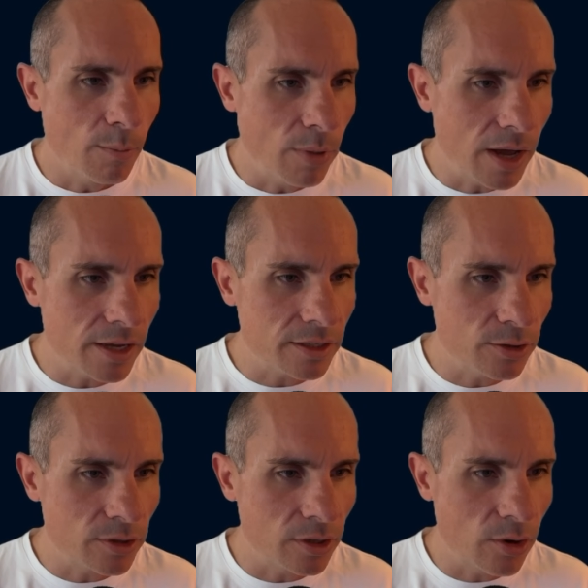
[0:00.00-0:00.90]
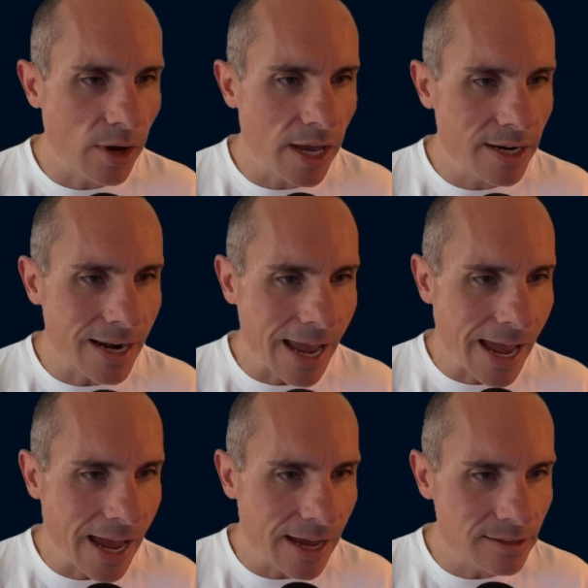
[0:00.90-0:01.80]
But you can go ahead and
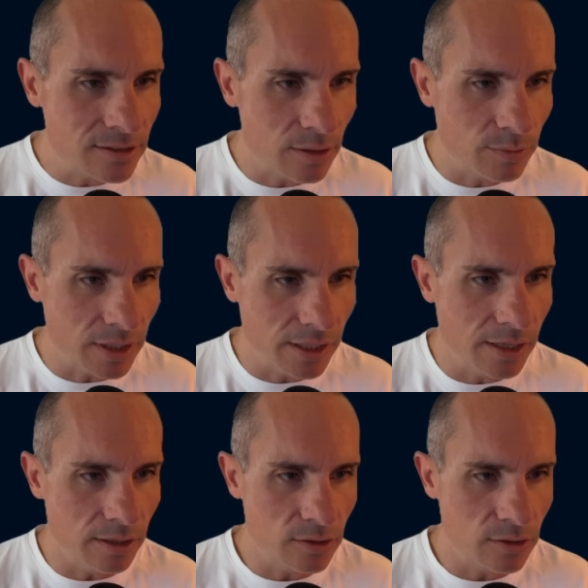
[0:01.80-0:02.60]
add something here.